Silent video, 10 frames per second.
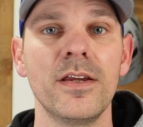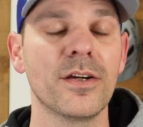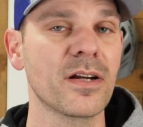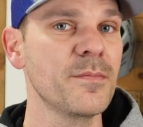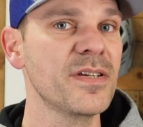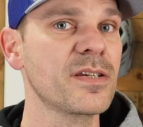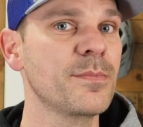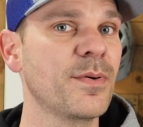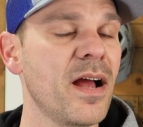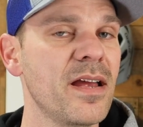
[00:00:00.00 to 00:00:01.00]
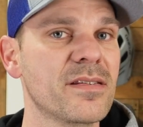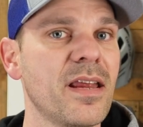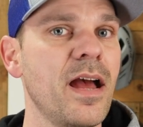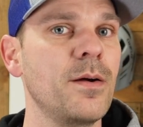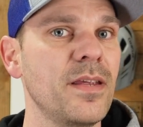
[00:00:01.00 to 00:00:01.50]
you're gonna be surprised at
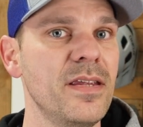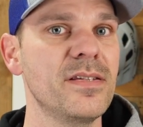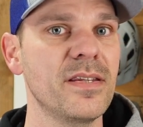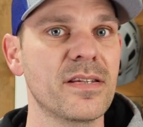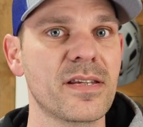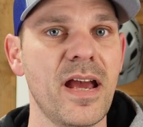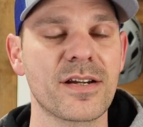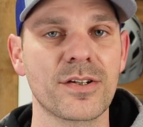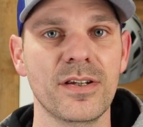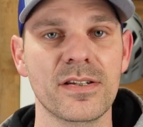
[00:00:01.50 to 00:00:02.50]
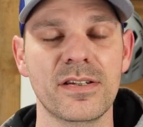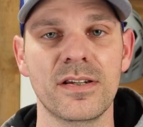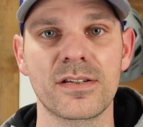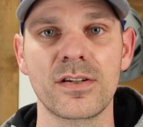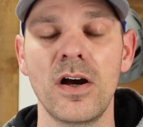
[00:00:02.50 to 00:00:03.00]
how easy this actually is to
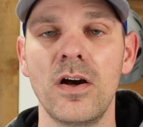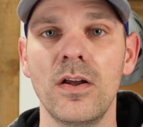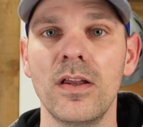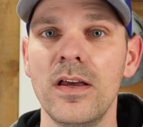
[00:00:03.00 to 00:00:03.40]
install.